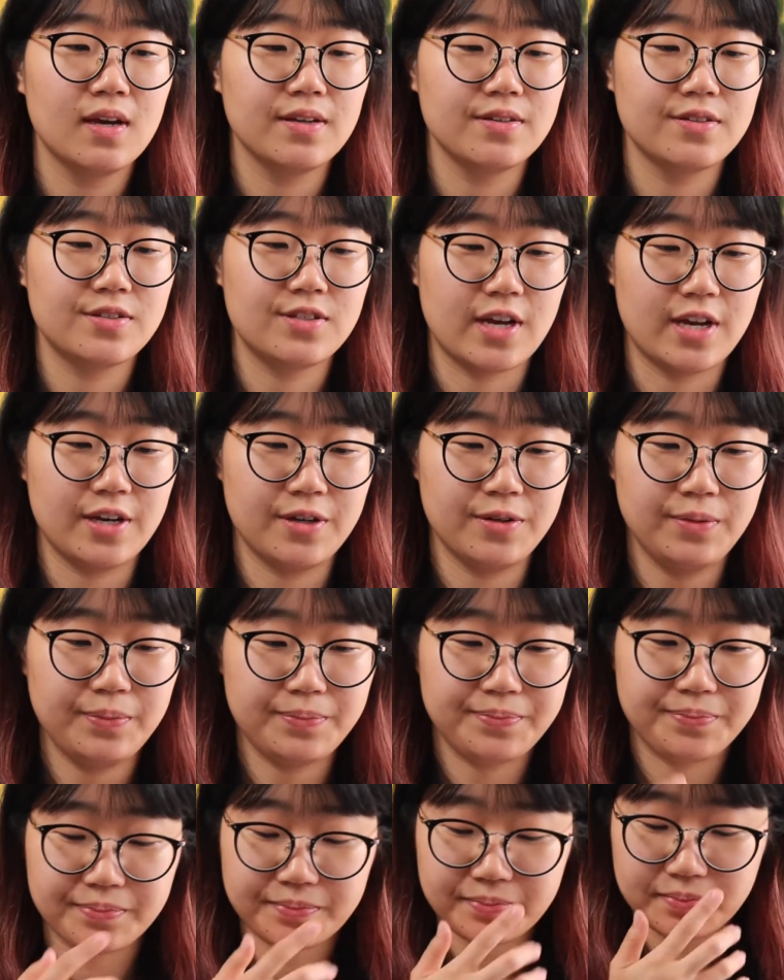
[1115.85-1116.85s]
So
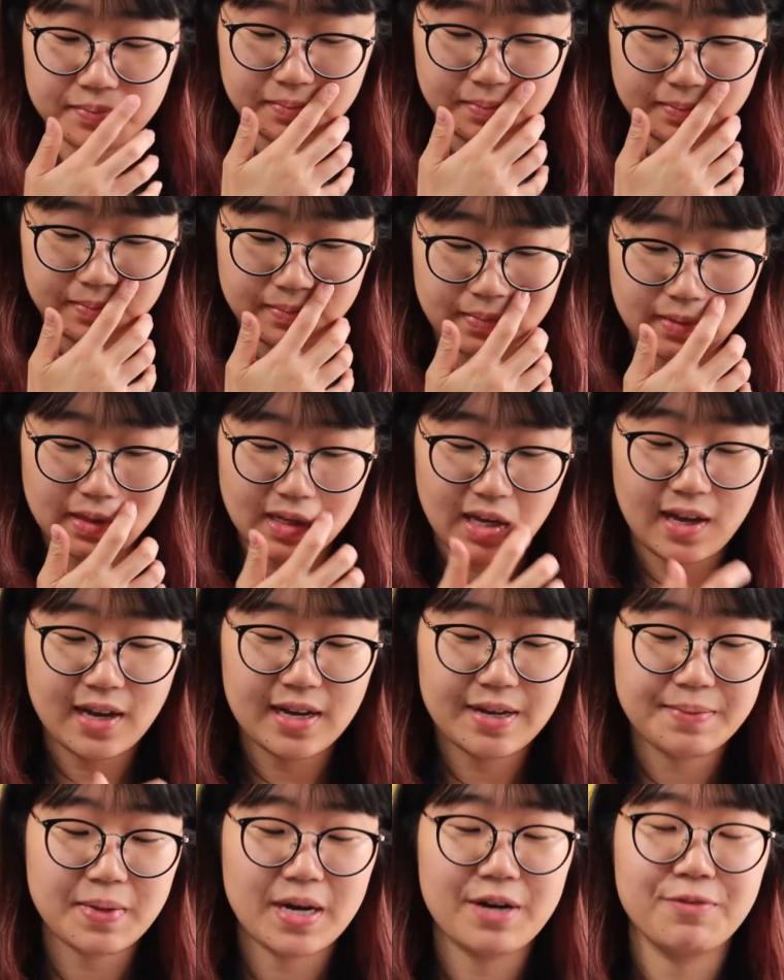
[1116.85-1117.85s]

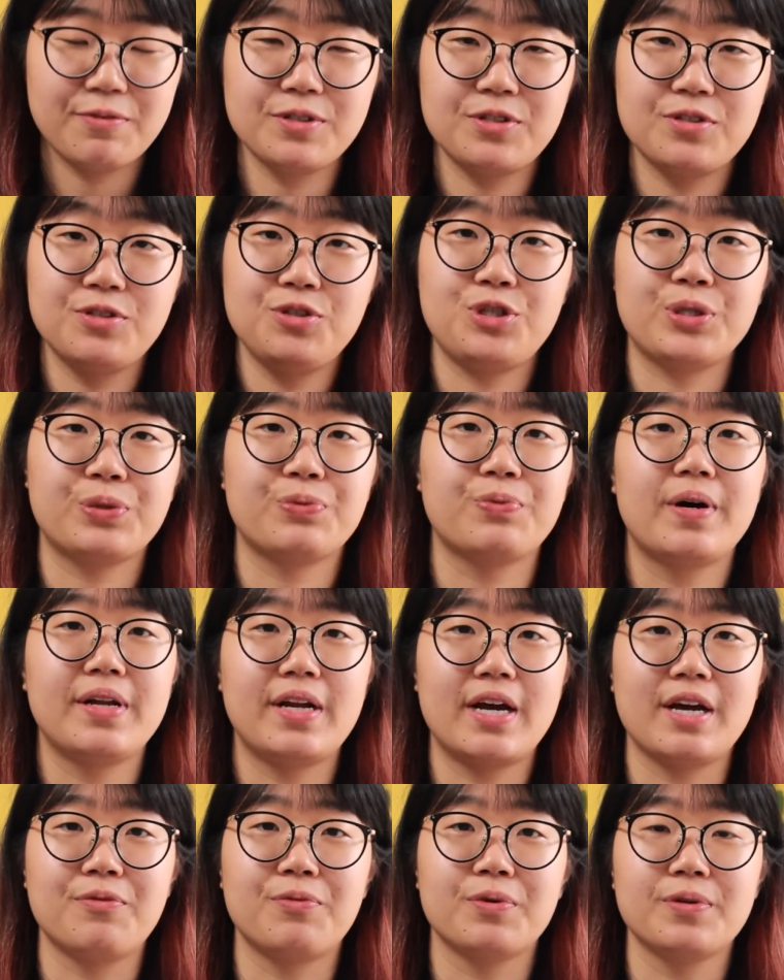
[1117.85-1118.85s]
I wasn't sure what
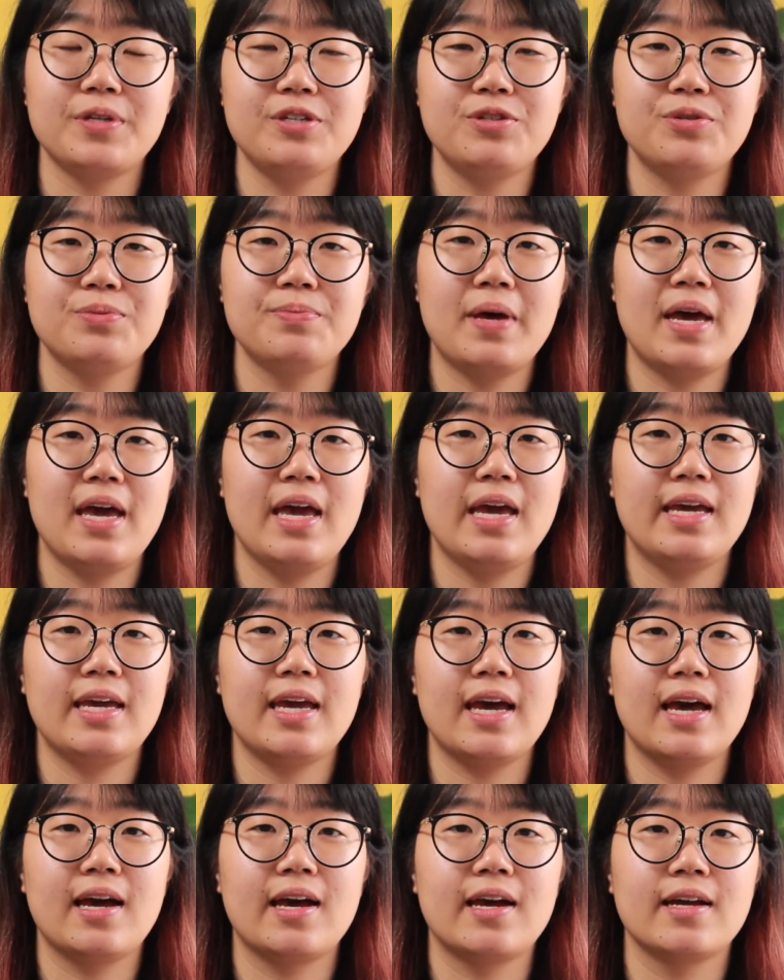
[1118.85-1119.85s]
I wanted to make,
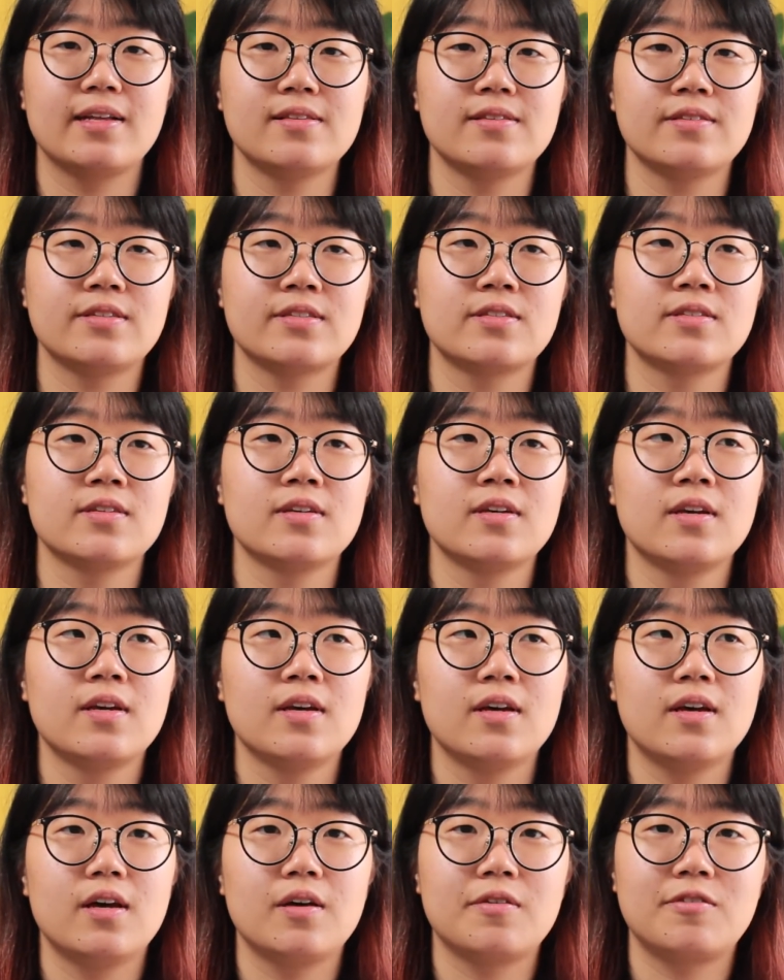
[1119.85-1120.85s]
and
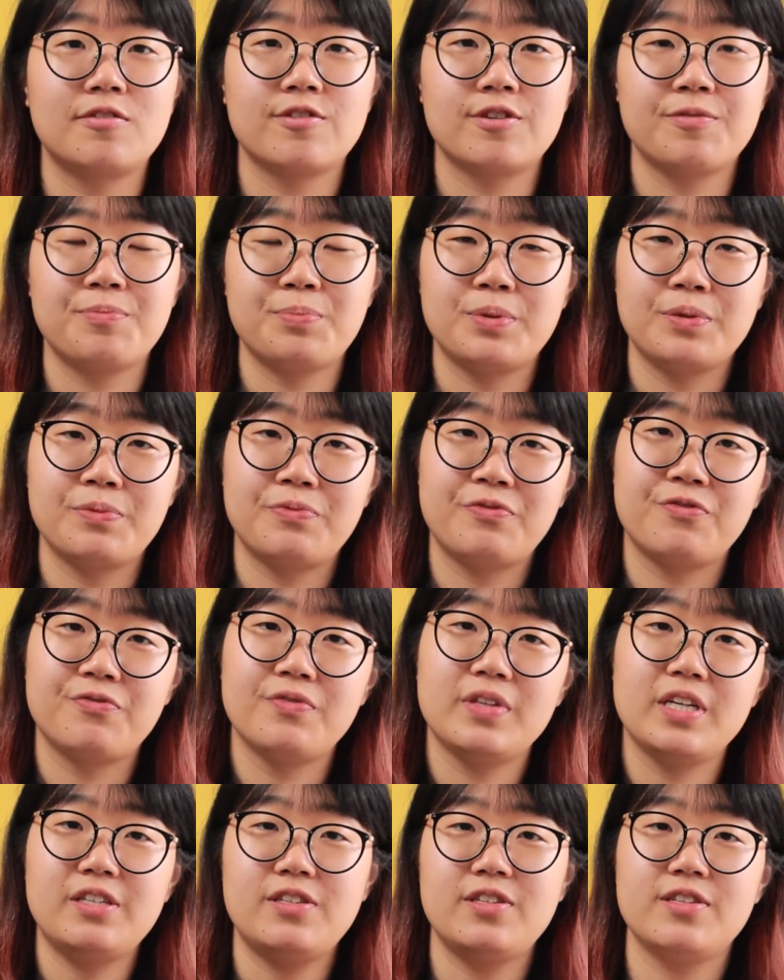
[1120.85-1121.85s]
a group of
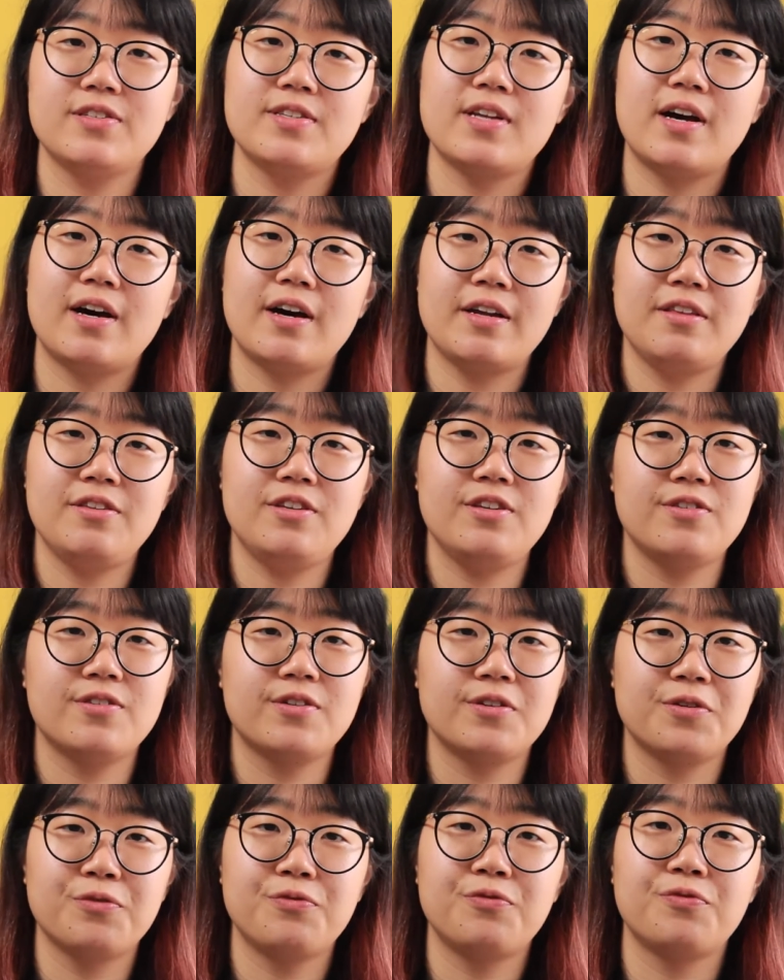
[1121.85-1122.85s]
knitters that I knew
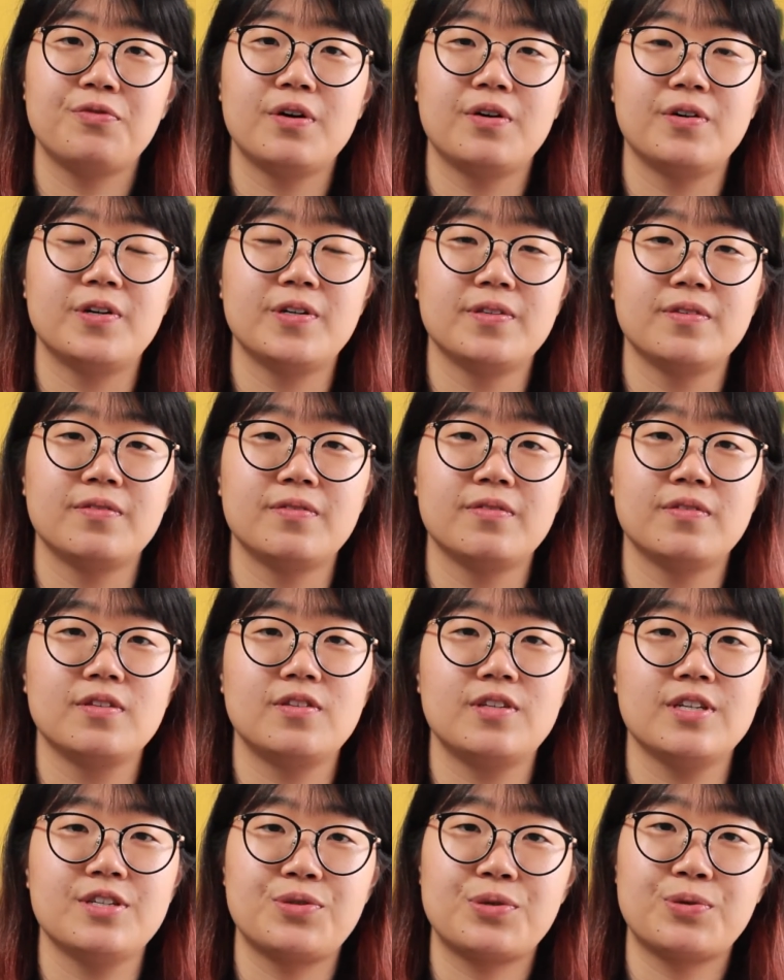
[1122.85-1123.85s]
of on
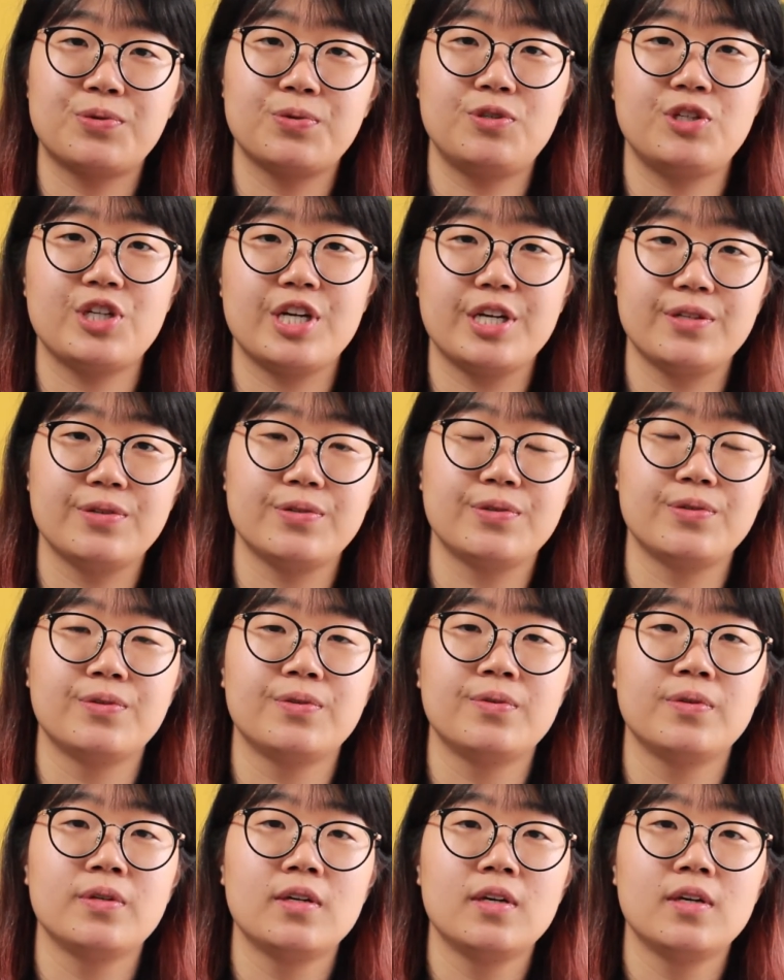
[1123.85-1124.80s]
Discord channel,